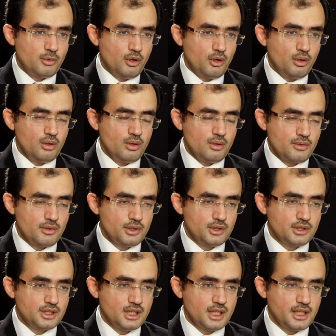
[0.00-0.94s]
all
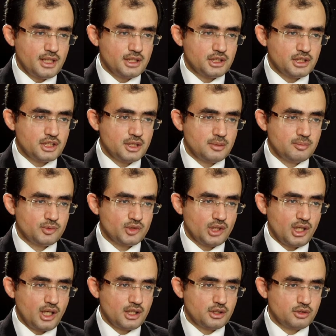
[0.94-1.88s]
authoritarian regime
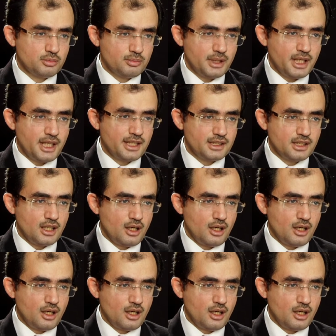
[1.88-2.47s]
trying to break